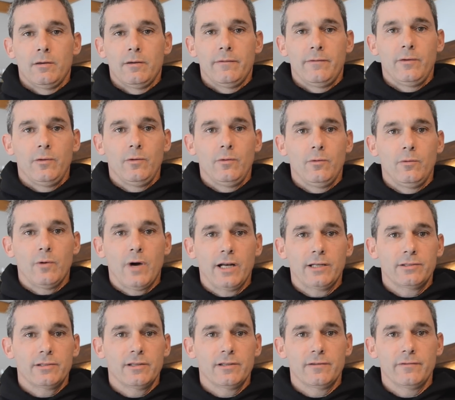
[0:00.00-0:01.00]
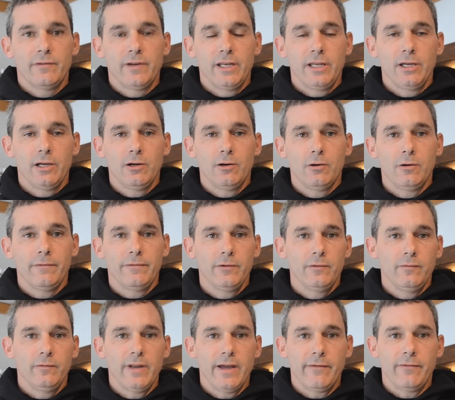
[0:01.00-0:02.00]
if you watch this video, if
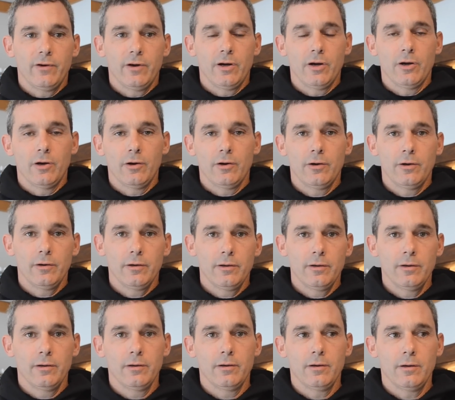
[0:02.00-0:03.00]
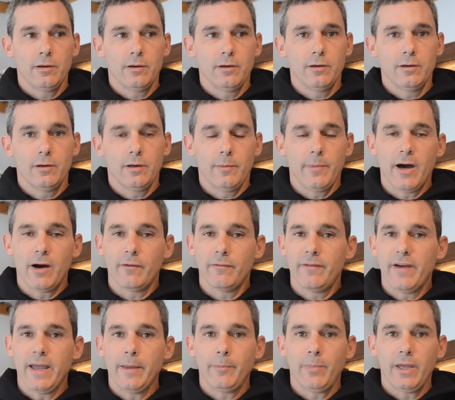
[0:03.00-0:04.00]
you've never heard about
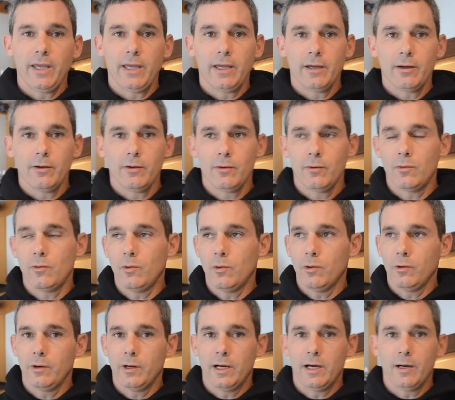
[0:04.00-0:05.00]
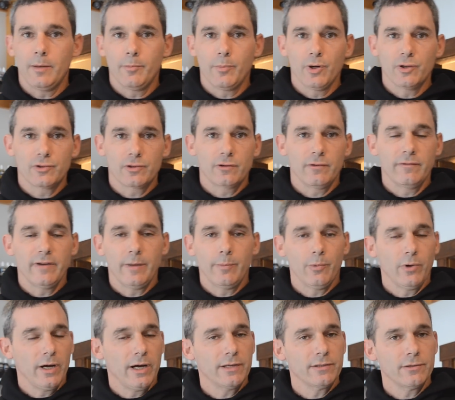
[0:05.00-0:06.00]
vaping or personal
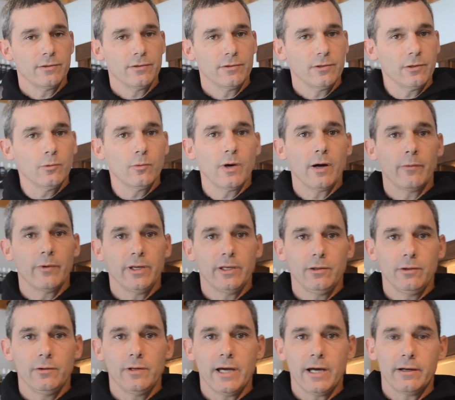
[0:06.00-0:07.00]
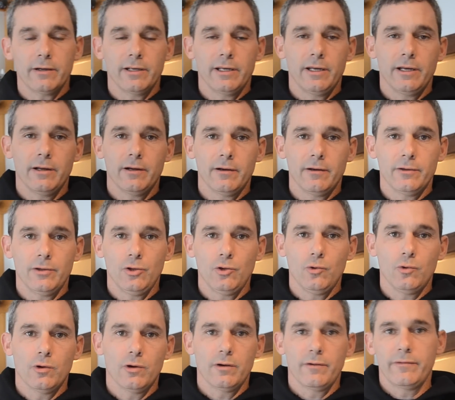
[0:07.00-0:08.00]
vaporizers or what we do down here,
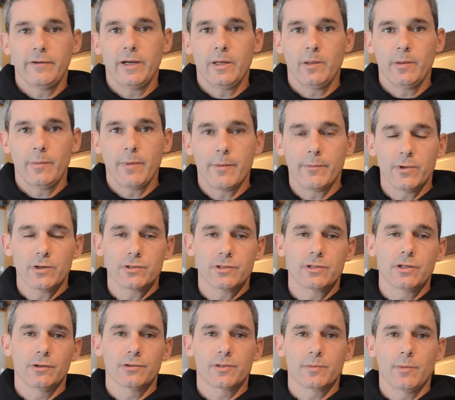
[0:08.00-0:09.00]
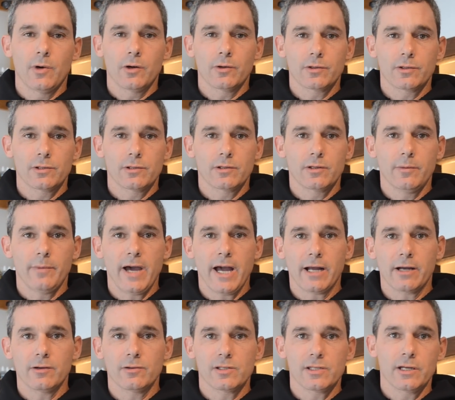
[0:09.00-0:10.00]
you or a family member still smokes
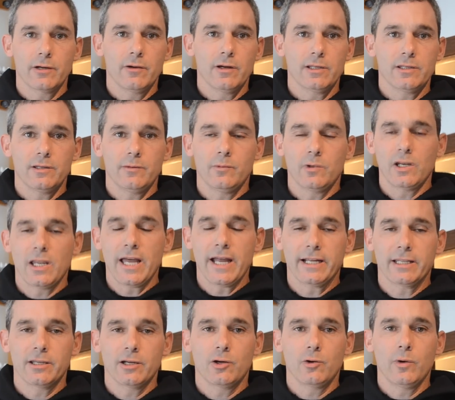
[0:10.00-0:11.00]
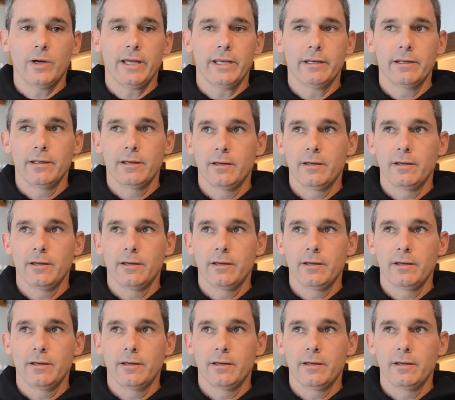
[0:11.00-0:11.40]
tobacco cigarettes and would like to quit,